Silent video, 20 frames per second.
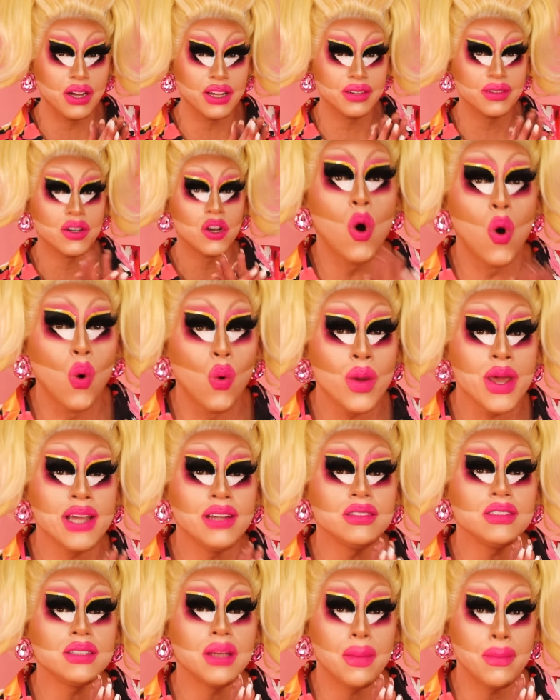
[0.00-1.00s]
but
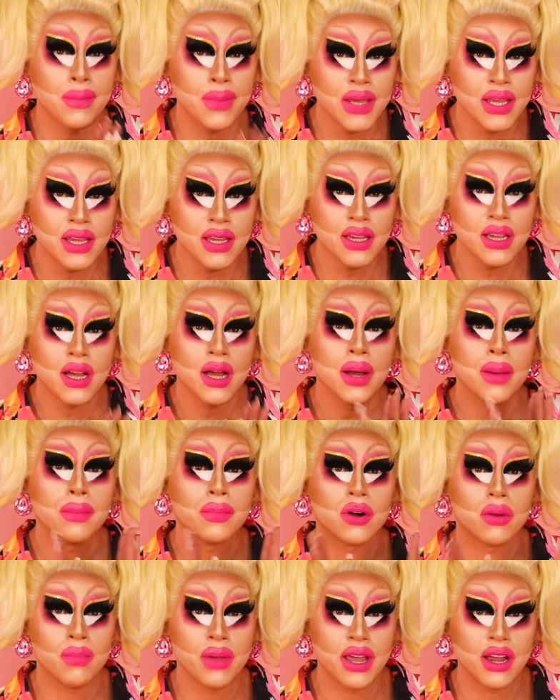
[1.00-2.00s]
always be
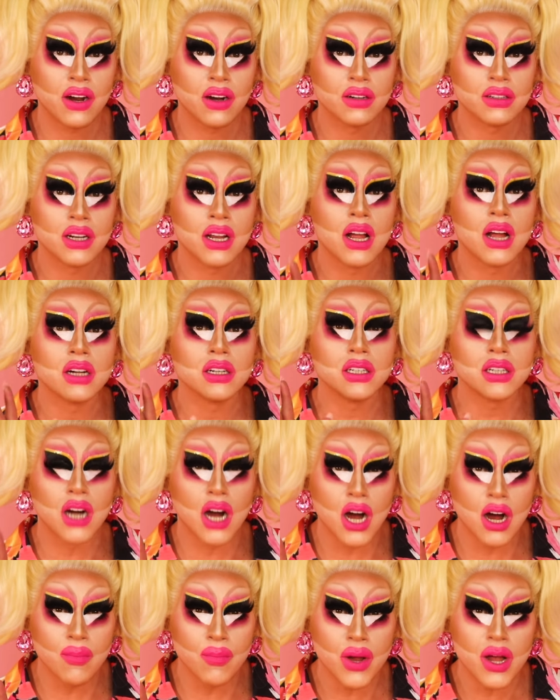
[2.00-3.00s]
prepared.
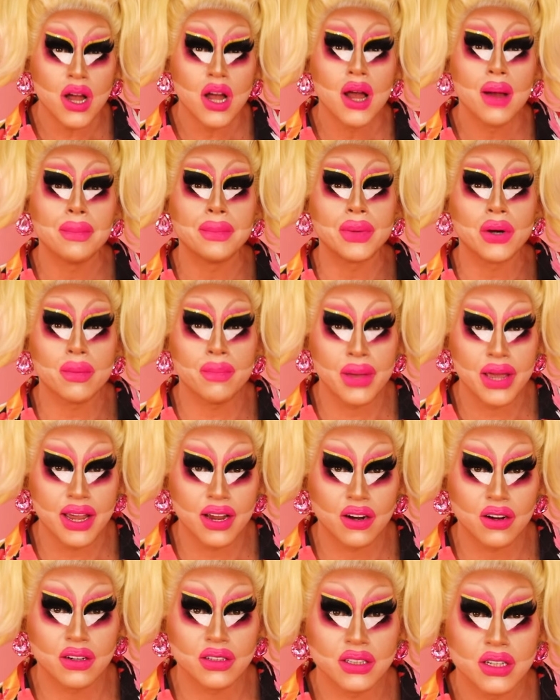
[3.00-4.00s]
Come
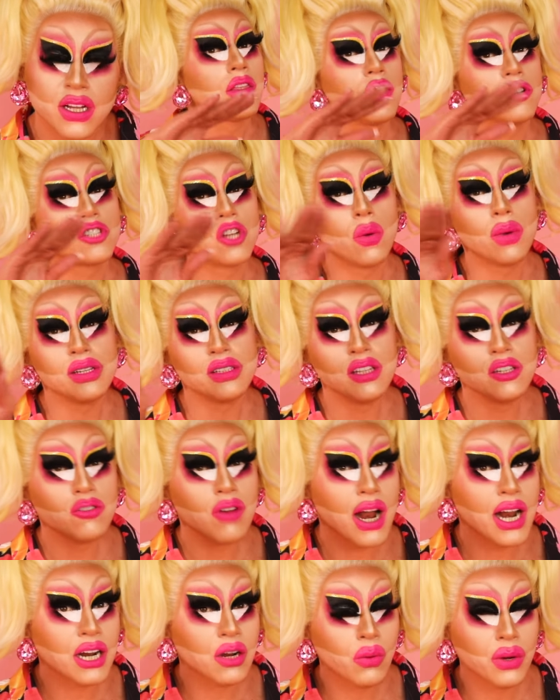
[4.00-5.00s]
prepared. There's always the
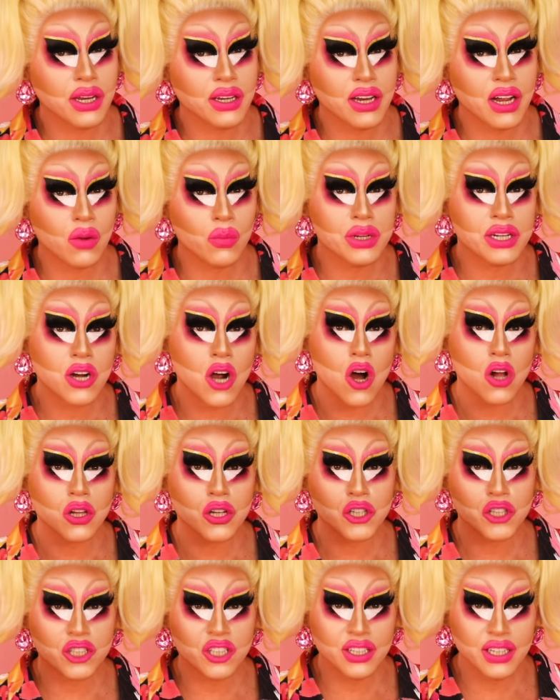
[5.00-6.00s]
drag queen and we call
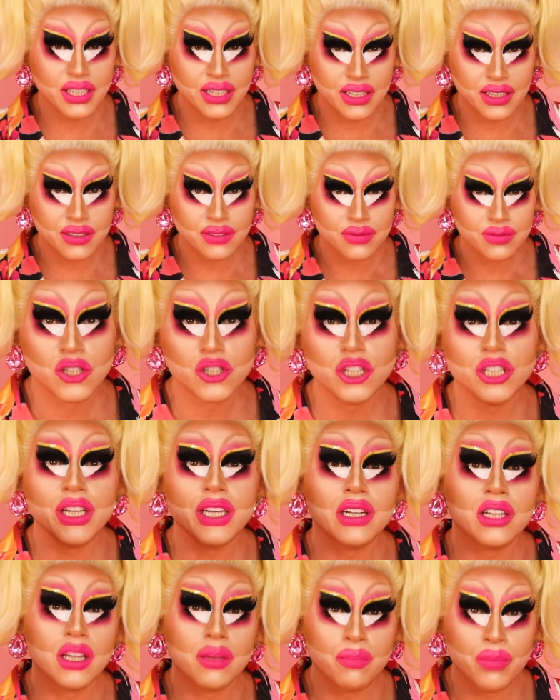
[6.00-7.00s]
her Shanita. She
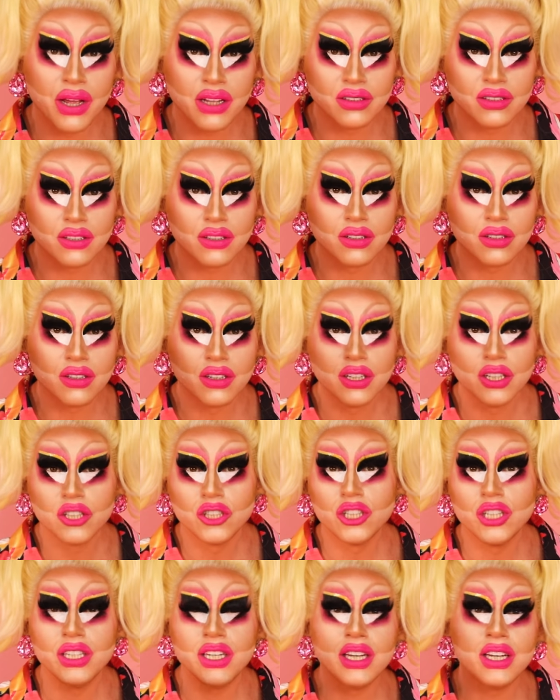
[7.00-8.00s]
need a lip pencil.
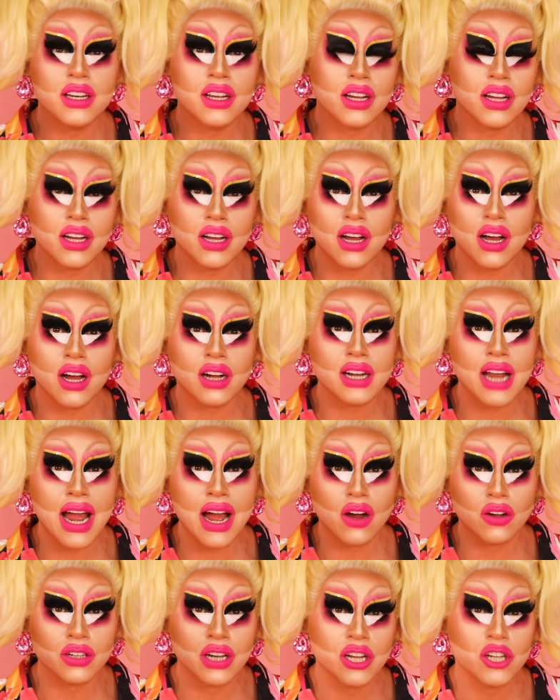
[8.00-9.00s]
She need a, a
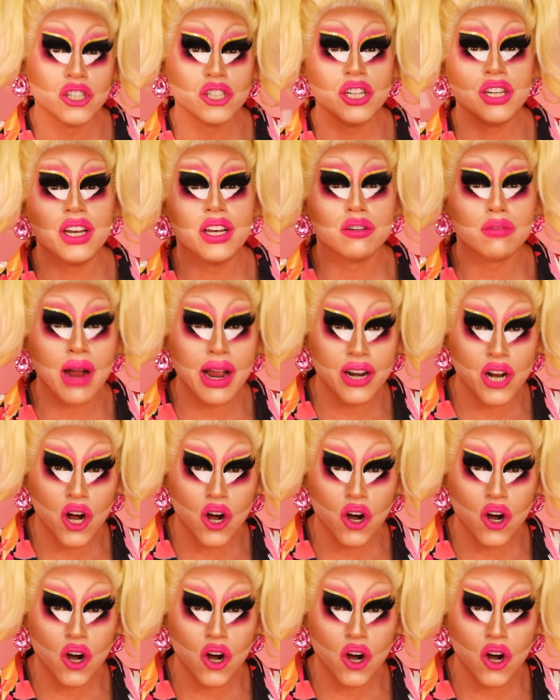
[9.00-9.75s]
gown. She need a ride